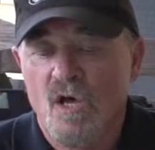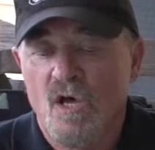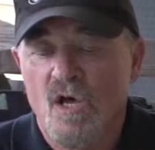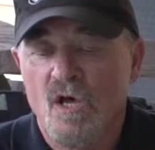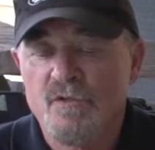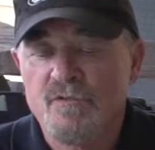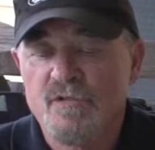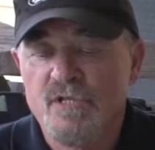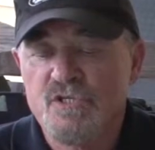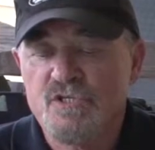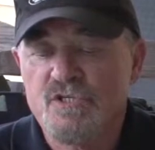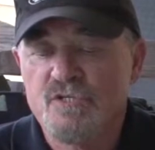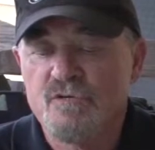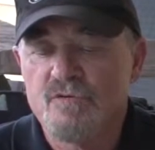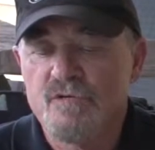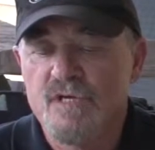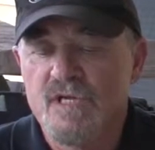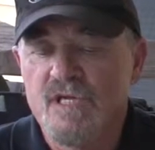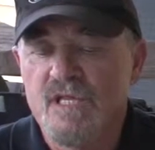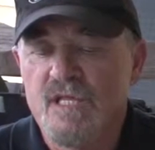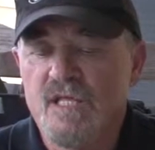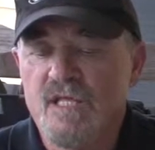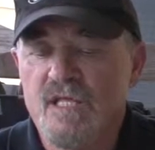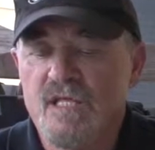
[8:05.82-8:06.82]
On this
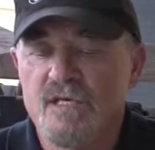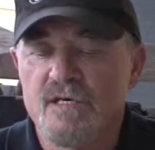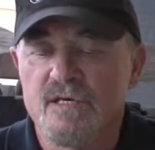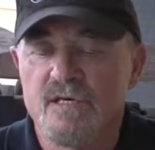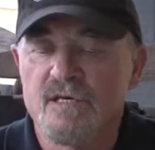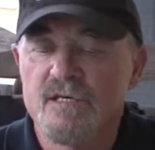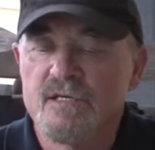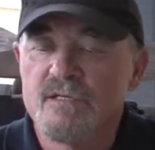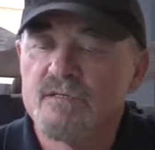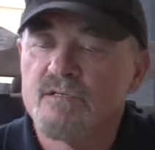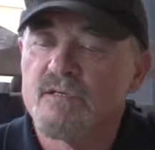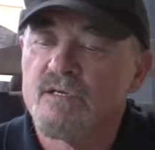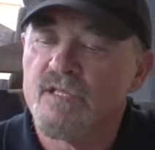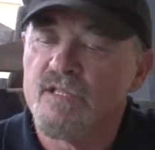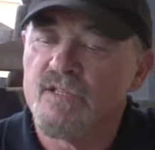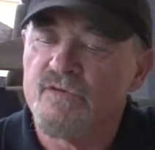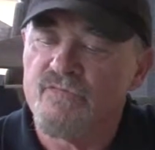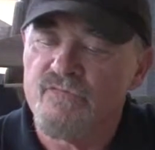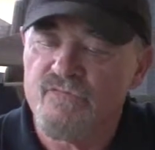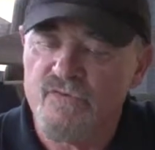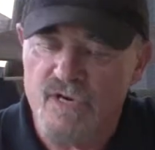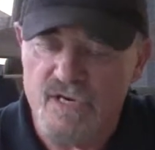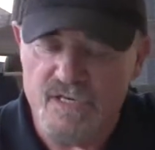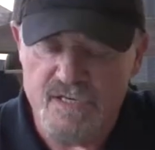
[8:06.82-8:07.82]
unit here at the
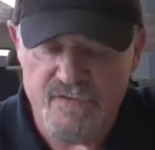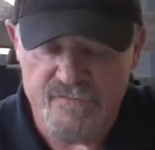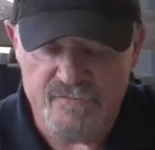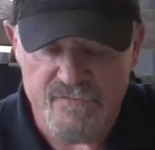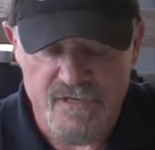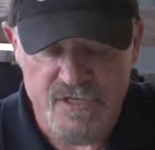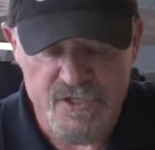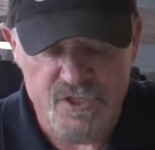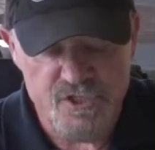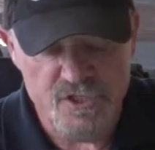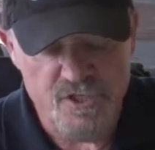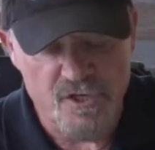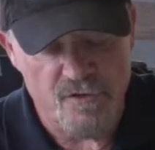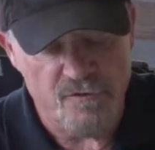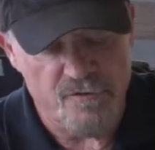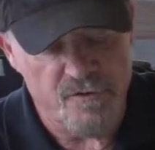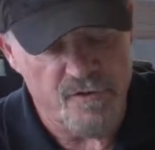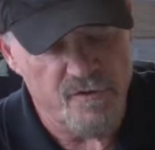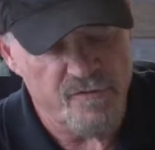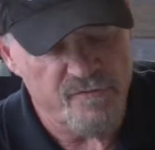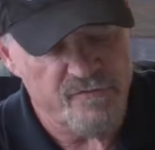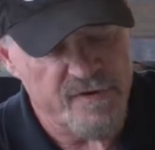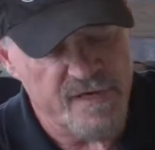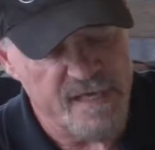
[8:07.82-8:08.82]
front, if I show
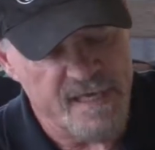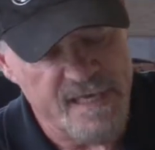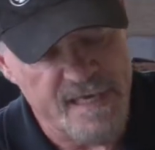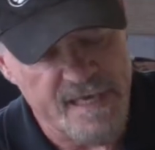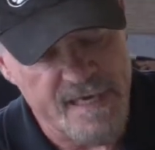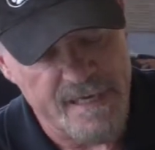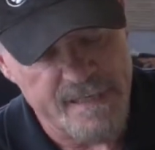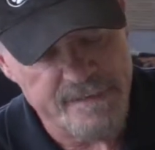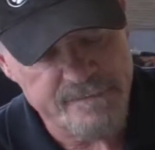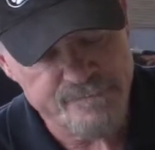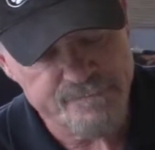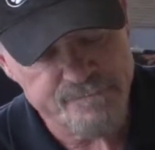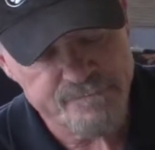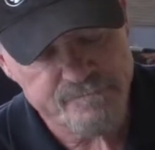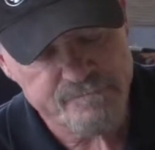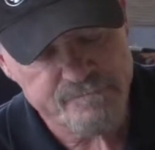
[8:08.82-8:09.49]
you, if I can,